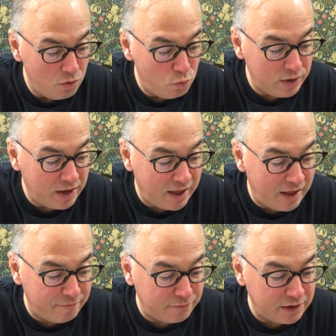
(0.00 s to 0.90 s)
We
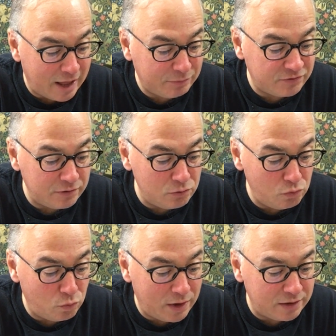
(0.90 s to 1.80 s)
have an absolute
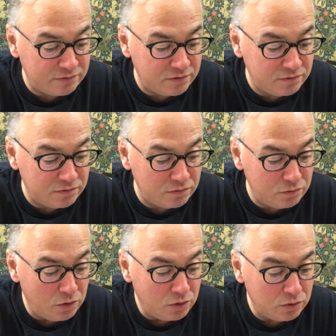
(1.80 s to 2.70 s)
right to
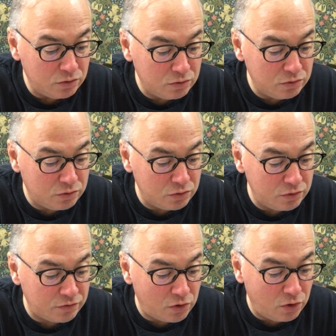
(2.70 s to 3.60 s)
do
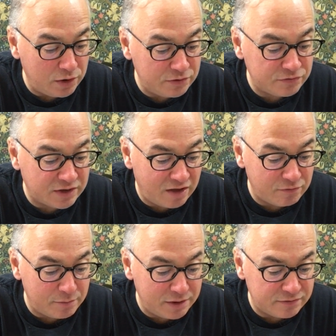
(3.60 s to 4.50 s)
good, honest
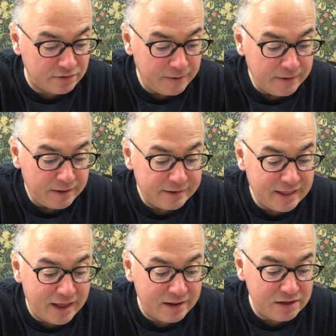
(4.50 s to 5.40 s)
government.
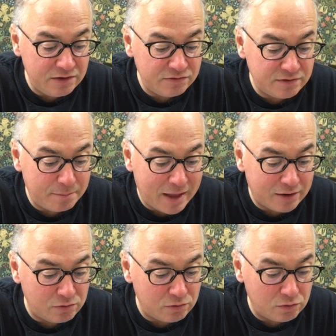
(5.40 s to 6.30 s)
That is the
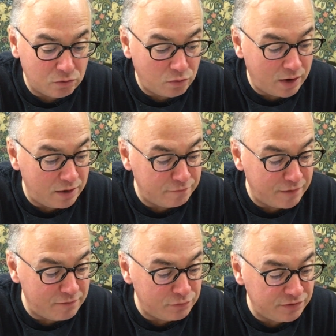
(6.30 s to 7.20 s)
battle cry of
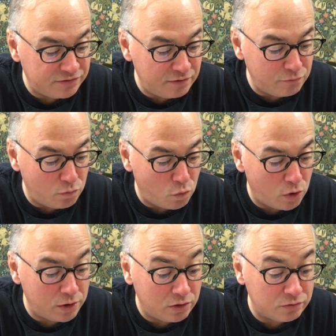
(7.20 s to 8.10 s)
every civil
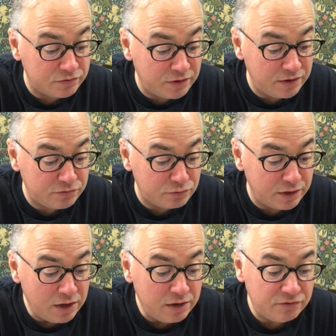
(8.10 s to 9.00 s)
war known to
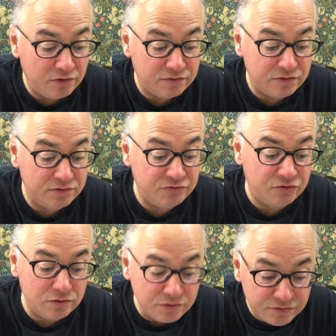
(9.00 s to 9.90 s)
history, just as
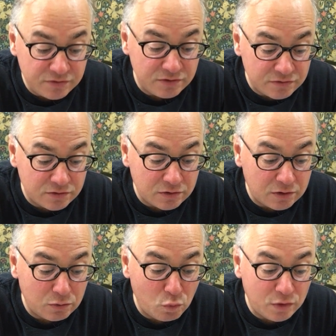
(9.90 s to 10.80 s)
Julius Caesar
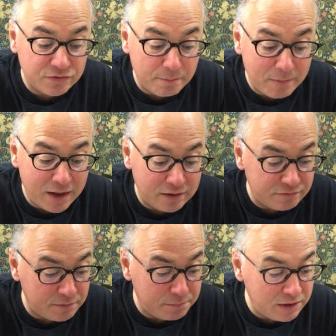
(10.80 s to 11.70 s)
was a man
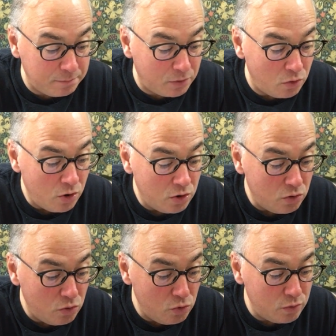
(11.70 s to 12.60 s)
of the people
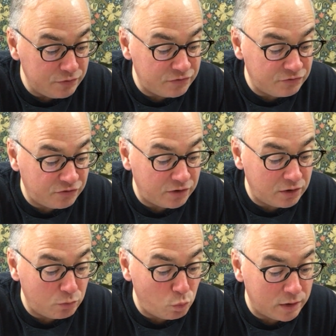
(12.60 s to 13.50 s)
who was
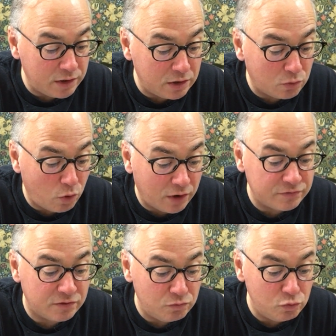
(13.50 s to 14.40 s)
cheered when he
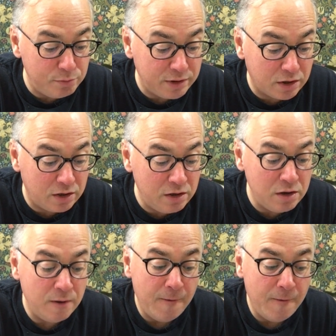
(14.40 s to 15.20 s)
crossed the Rubicon.